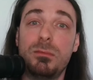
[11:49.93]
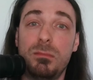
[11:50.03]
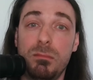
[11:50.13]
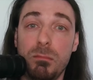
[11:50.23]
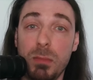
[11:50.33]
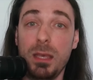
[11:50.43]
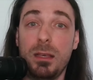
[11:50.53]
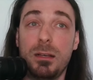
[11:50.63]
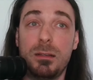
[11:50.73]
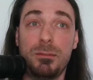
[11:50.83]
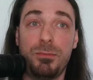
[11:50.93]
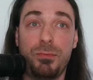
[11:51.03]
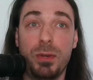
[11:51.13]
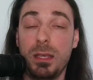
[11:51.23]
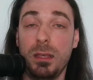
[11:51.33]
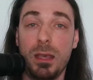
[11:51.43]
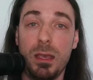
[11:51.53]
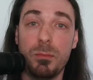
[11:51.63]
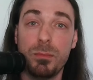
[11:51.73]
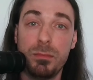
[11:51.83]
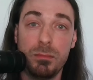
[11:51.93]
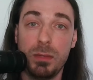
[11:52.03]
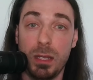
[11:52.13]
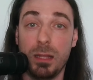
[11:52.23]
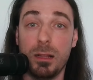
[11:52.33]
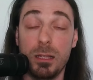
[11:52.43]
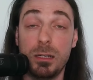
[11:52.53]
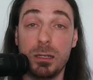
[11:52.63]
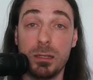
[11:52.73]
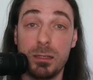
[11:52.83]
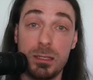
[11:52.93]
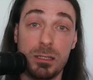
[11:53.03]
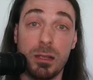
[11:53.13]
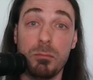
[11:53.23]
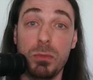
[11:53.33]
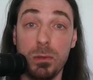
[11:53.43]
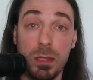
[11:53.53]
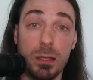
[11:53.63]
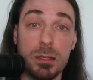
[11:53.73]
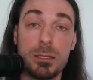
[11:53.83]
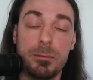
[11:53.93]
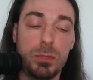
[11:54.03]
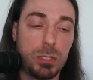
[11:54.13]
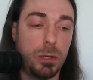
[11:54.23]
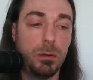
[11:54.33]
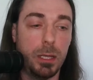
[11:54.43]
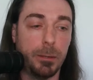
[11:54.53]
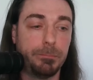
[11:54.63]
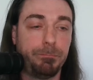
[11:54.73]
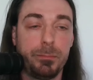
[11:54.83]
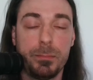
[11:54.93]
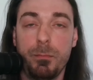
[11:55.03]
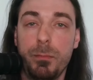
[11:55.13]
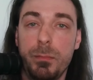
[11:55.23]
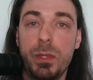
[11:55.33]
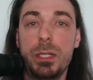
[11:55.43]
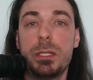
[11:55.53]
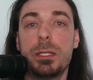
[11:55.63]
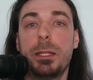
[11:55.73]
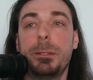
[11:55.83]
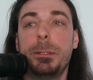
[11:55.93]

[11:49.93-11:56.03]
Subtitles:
make a freaking game and learn some new things. So yeah, this is it.